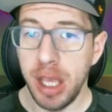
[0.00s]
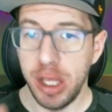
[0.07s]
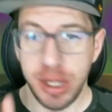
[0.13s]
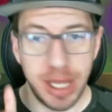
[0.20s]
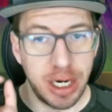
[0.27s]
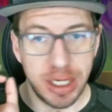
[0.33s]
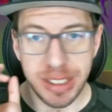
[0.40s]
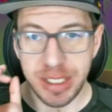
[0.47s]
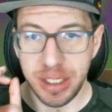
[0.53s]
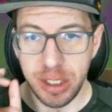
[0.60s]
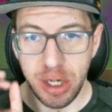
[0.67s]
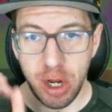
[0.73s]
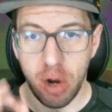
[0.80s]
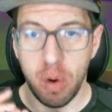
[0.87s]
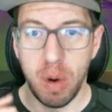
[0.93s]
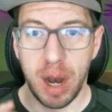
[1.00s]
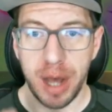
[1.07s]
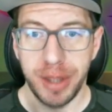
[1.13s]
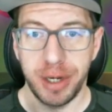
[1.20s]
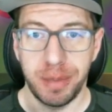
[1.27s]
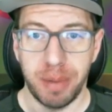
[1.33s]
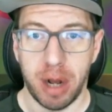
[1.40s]
There is no
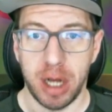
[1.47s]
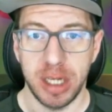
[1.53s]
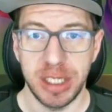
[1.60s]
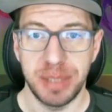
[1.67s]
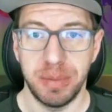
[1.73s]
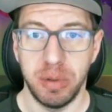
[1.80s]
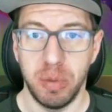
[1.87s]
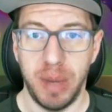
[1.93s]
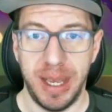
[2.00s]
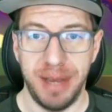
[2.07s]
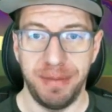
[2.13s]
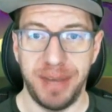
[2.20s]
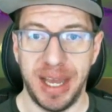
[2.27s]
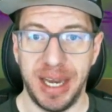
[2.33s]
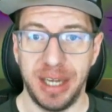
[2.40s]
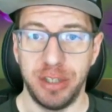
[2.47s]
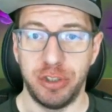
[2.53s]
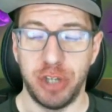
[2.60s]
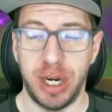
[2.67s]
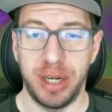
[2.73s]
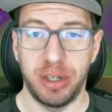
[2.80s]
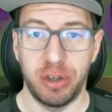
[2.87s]
other possible way of getting
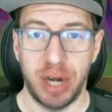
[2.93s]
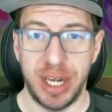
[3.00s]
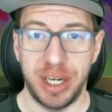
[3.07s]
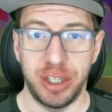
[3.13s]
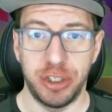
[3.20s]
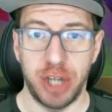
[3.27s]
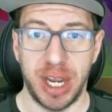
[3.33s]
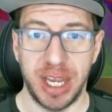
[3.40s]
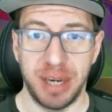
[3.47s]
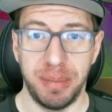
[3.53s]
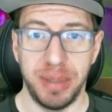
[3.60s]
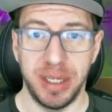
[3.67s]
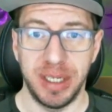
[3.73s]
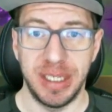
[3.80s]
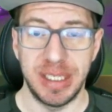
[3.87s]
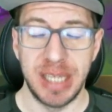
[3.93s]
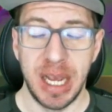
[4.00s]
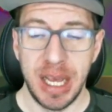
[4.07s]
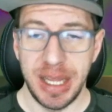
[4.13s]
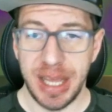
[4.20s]
greater dragon abilities.